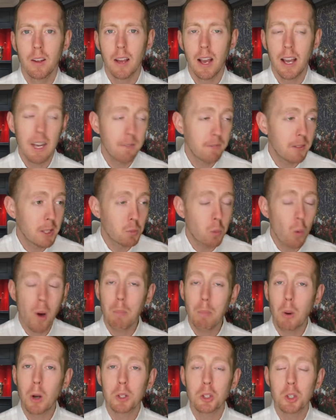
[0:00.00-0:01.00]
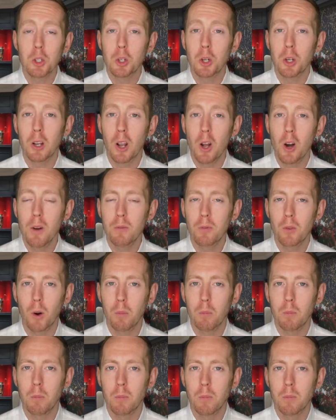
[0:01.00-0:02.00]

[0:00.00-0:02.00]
And if there's one person you can learn from,